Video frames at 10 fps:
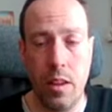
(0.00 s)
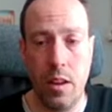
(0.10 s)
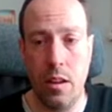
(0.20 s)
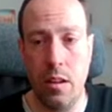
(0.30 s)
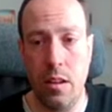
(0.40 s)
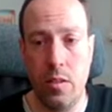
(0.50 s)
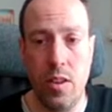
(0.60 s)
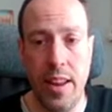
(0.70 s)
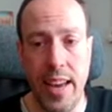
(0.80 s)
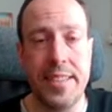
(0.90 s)
to
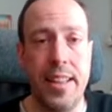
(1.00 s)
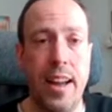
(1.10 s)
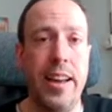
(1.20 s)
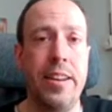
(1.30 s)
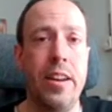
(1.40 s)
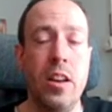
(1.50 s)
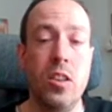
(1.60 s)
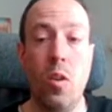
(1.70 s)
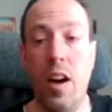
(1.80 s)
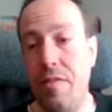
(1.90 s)
the next slide.
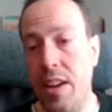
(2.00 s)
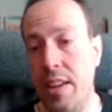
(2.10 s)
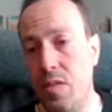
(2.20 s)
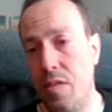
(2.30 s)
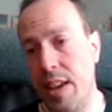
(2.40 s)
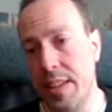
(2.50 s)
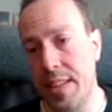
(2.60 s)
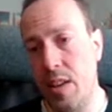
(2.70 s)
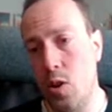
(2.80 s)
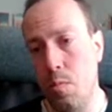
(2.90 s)
So I think these figures,
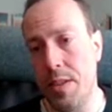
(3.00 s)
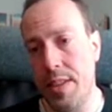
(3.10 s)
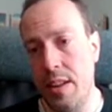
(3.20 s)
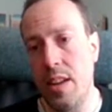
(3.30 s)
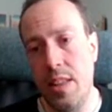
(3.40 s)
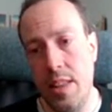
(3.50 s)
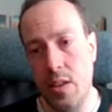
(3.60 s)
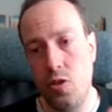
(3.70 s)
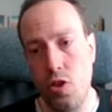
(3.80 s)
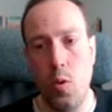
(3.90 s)
82%, it
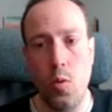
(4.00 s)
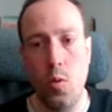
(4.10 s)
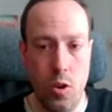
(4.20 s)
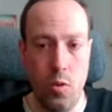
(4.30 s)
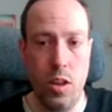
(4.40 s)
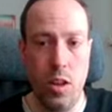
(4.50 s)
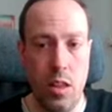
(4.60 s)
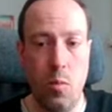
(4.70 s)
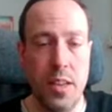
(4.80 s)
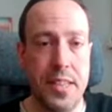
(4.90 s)
does show, that
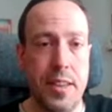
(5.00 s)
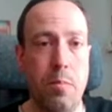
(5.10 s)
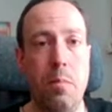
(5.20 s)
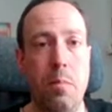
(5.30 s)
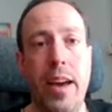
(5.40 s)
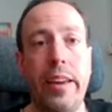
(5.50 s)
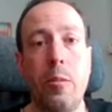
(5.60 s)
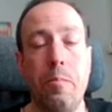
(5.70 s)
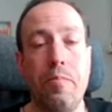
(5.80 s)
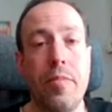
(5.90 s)
there was some
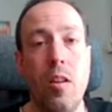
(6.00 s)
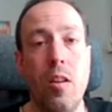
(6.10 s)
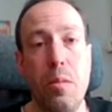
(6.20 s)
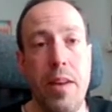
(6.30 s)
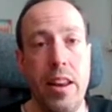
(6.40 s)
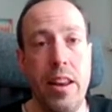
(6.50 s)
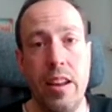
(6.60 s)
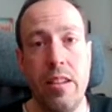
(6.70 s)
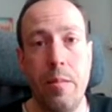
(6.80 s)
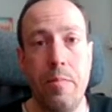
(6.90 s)
impact of the
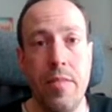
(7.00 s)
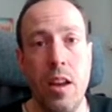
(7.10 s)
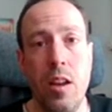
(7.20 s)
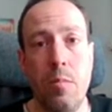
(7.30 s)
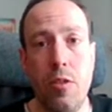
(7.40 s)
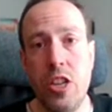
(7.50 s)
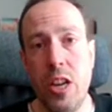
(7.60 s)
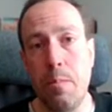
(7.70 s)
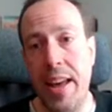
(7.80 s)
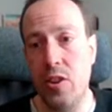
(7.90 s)
mandate.
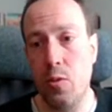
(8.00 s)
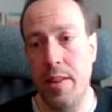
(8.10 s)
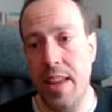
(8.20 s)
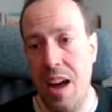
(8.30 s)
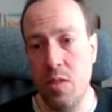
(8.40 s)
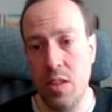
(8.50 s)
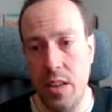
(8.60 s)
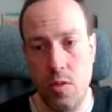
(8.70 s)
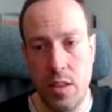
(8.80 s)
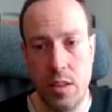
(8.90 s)
Project management. I was
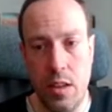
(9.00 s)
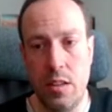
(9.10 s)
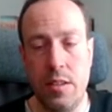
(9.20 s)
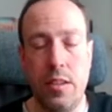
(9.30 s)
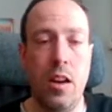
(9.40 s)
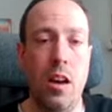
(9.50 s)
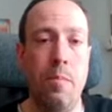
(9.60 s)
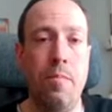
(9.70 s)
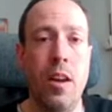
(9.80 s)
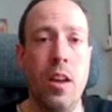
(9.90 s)
interested,
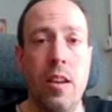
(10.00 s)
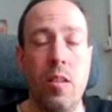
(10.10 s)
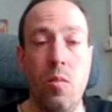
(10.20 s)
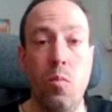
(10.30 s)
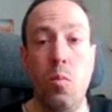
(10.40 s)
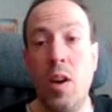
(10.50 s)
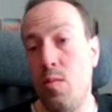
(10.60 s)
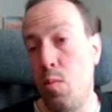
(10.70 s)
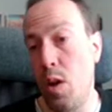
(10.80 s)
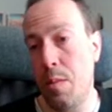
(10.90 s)

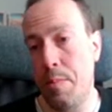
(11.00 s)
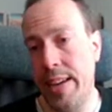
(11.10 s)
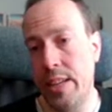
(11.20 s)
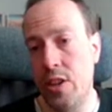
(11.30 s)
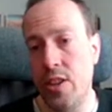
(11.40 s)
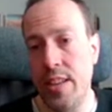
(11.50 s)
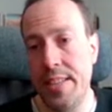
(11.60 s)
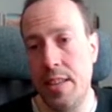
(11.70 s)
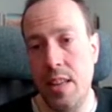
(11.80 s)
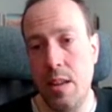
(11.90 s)
what work package is
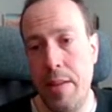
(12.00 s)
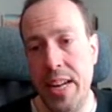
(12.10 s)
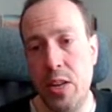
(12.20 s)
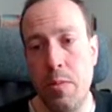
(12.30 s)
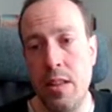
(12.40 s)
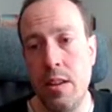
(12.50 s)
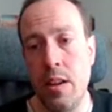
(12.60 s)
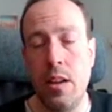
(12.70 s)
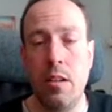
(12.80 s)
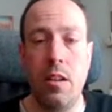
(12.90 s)
the data management
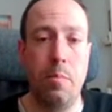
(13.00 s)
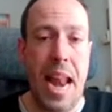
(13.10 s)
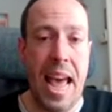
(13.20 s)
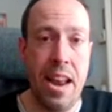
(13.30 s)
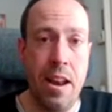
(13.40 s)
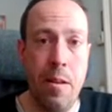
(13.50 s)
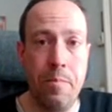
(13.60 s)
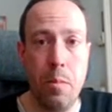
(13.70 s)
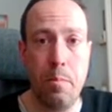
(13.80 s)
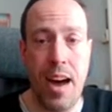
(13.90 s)
plan
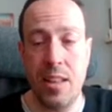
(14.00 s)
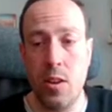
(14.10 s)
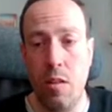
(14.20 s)
part